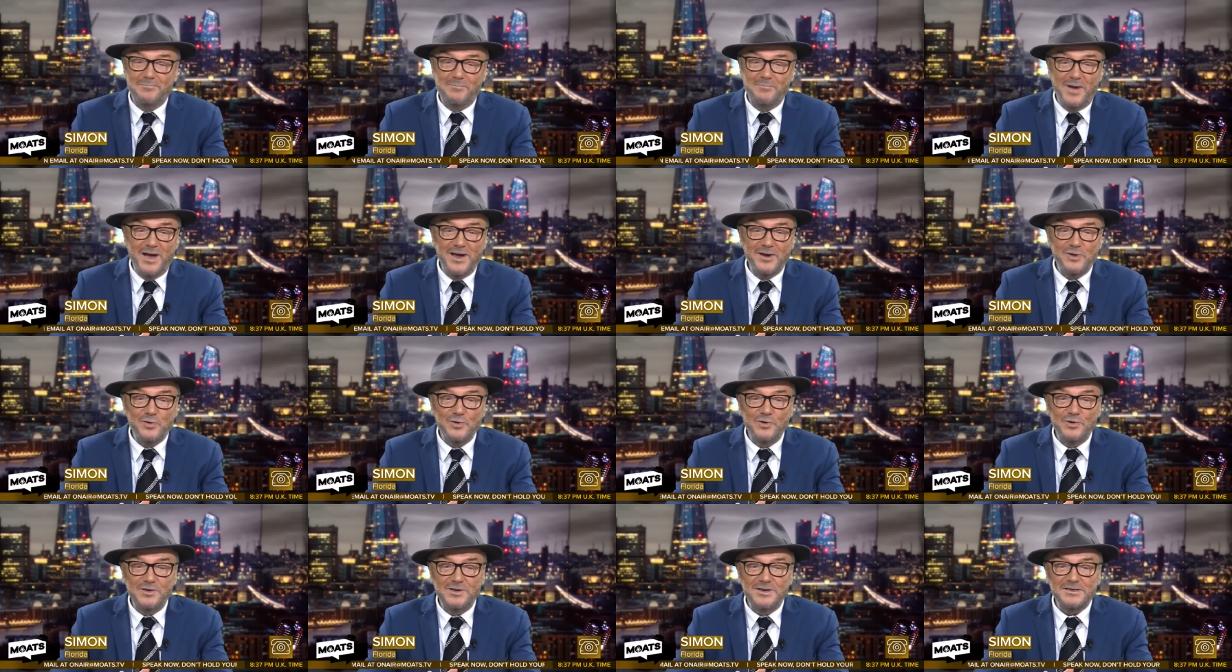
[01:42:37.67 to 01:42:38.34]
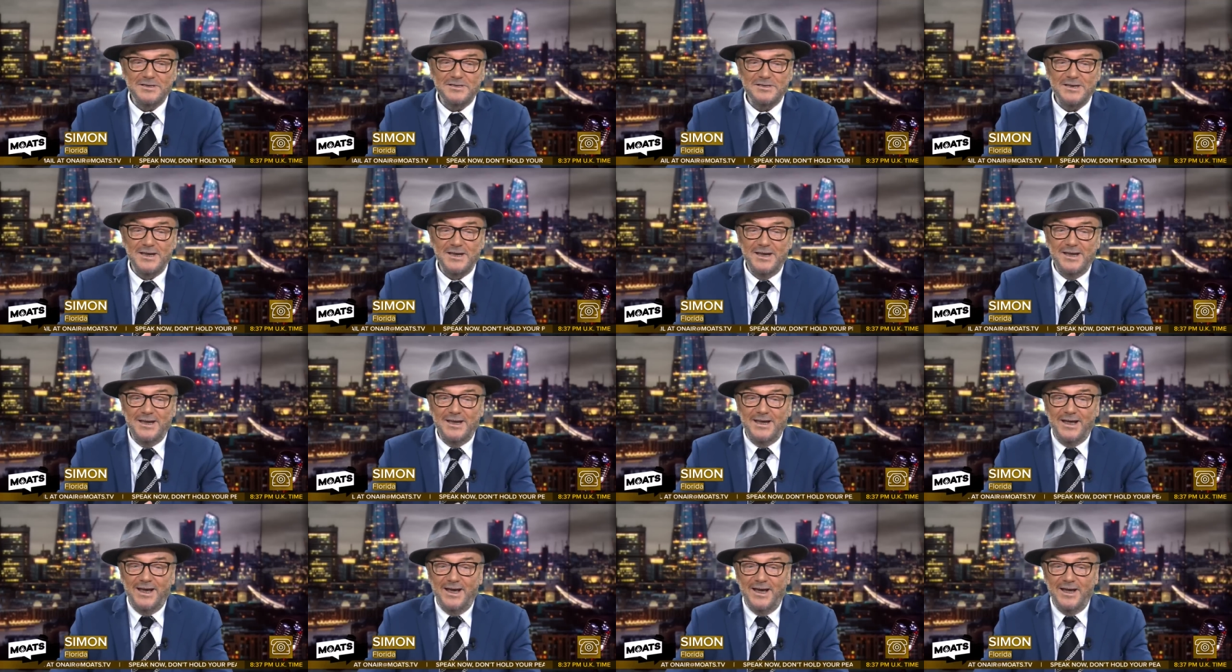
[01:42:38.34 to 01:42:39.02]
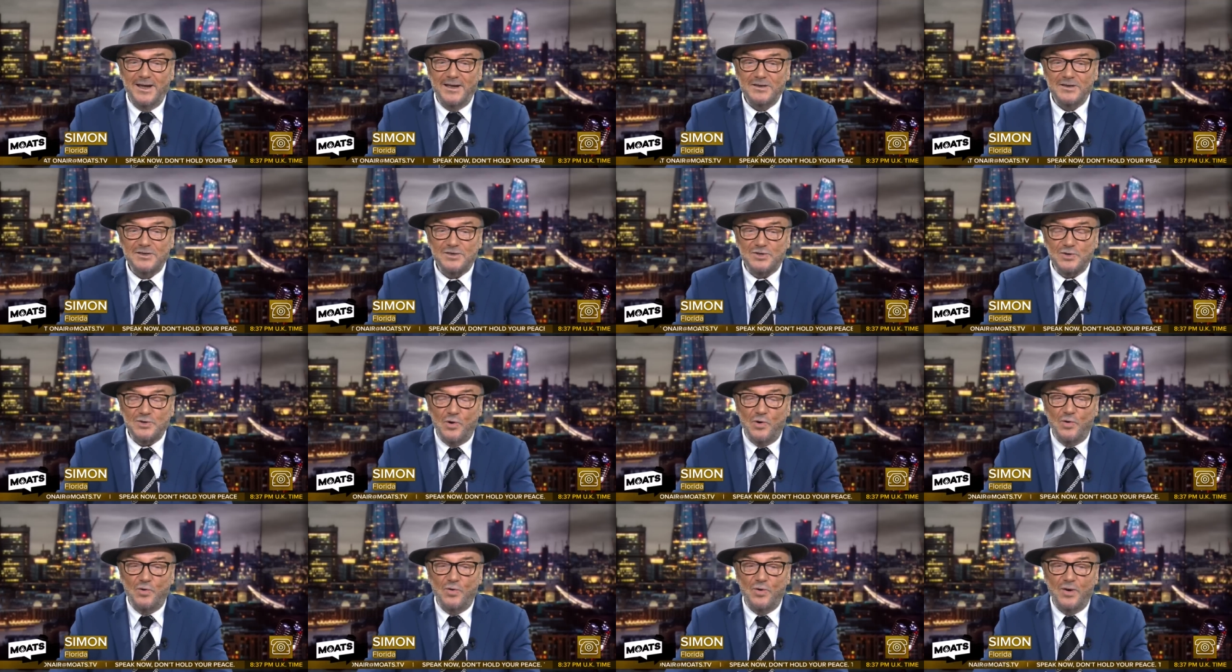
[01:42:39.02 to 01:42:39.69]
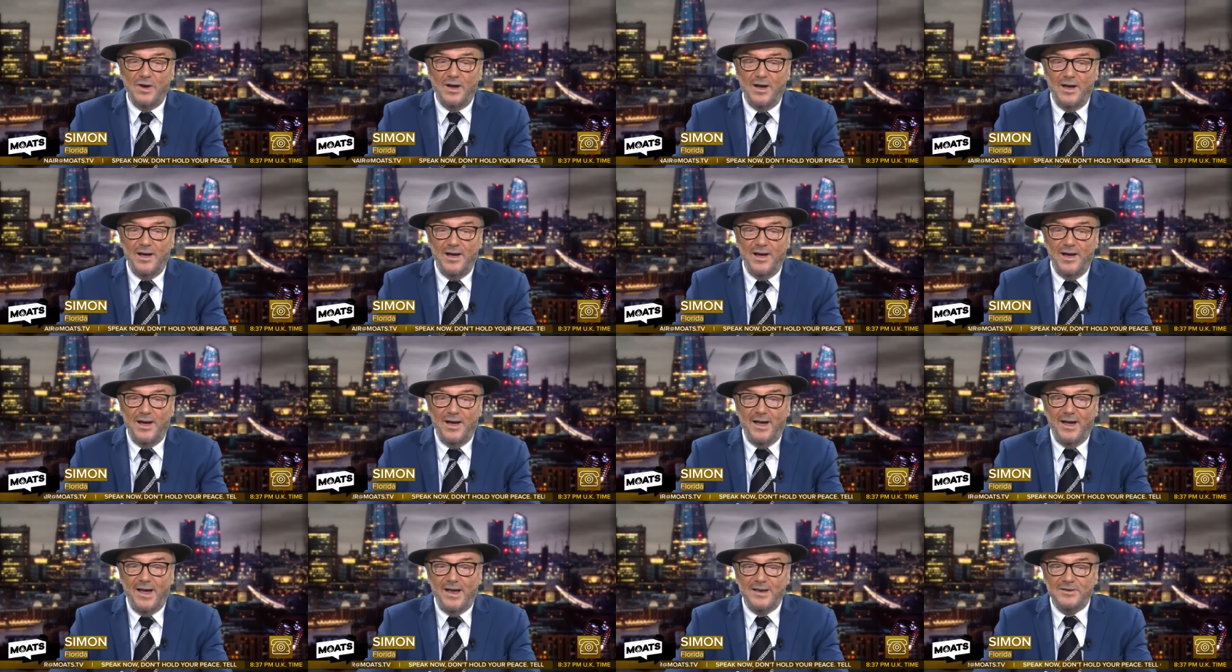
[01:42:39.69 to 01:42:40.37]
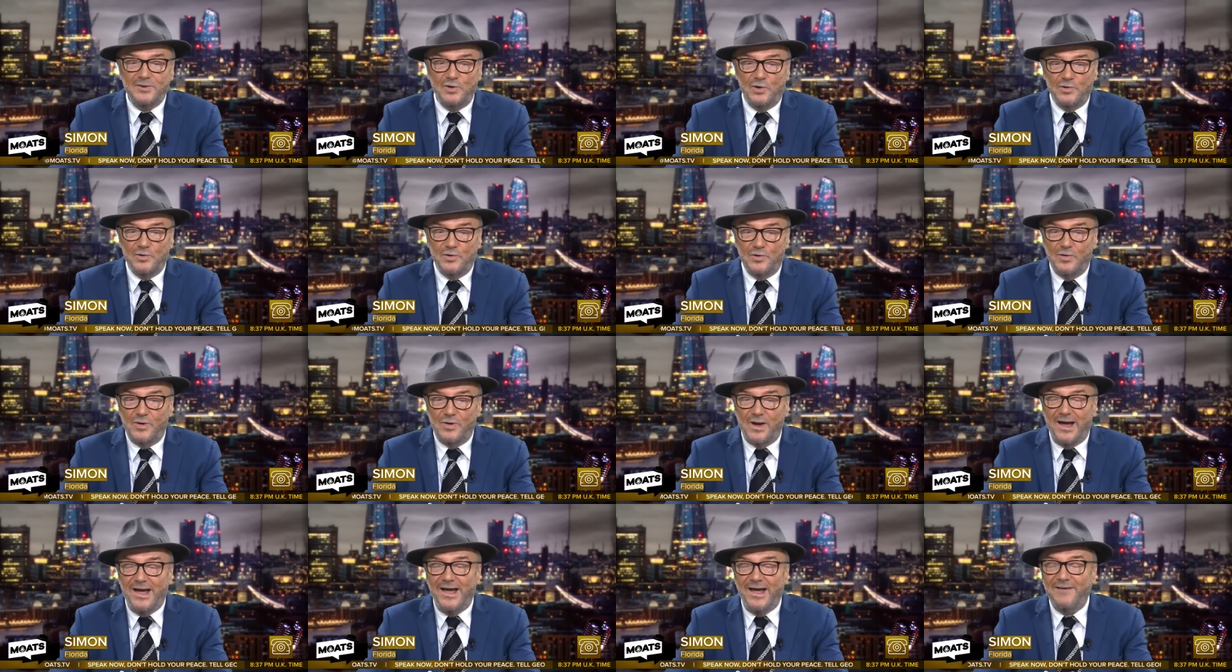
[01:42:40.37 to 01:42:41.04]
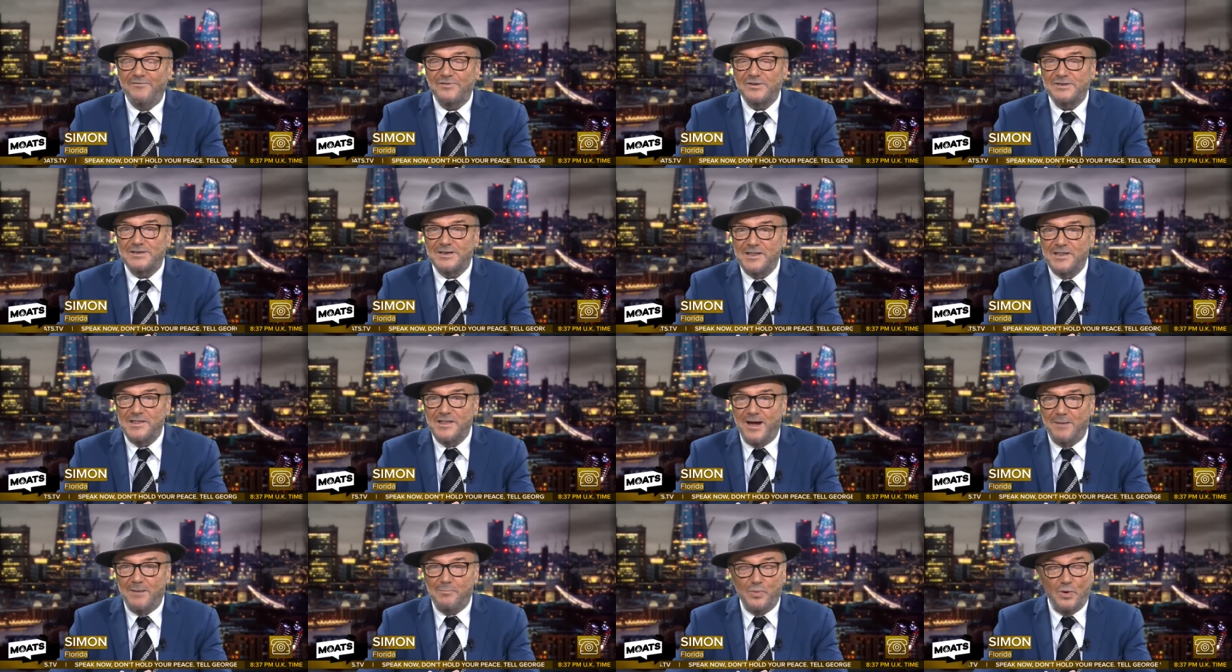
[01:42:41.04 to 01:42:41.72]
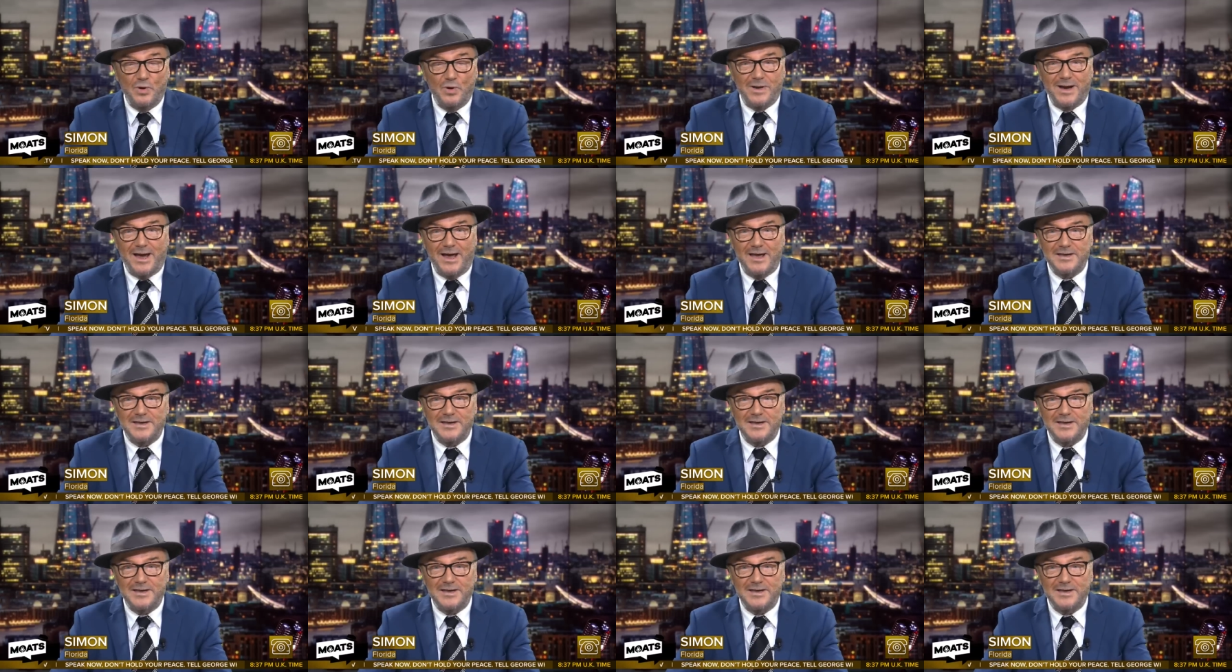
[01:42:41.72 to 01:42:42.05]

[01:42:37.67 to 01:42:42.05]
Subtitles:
my goodness. So I don't know. I haven't seen that book.